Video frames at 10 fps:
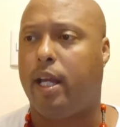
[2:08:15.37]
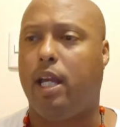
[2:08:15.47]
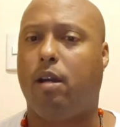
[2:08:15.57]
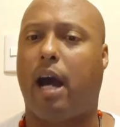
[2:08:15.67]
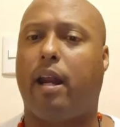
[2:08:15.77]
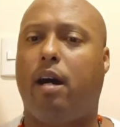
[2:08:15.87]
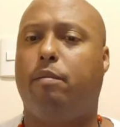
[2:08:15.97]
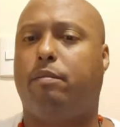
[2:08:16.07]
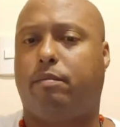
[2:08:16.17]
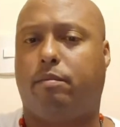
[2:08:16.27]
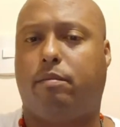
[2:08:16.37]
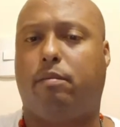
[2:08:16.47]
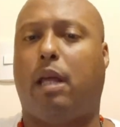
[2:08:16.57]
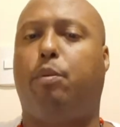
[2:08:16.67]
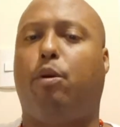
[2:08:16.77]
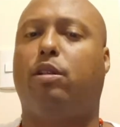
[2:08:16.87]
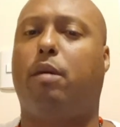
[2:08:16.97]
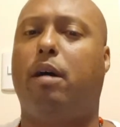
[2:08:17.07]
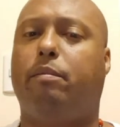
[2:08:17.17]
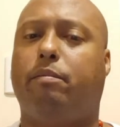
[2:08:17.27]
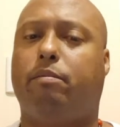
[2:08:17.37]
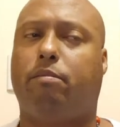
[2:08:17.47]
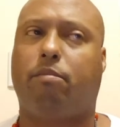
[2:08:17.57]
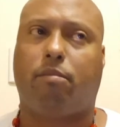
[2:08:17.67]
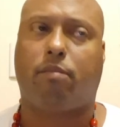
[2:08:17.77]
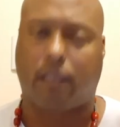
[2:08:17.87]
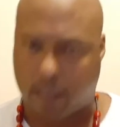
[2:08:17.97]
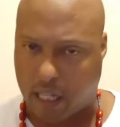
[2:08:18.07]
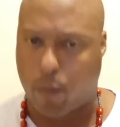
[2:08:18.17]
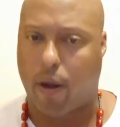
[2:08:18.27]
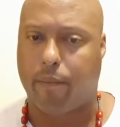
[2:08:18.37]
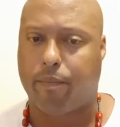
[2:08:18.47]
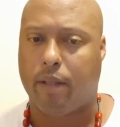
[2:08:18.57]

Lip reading: He got up, they pulled him up the same way.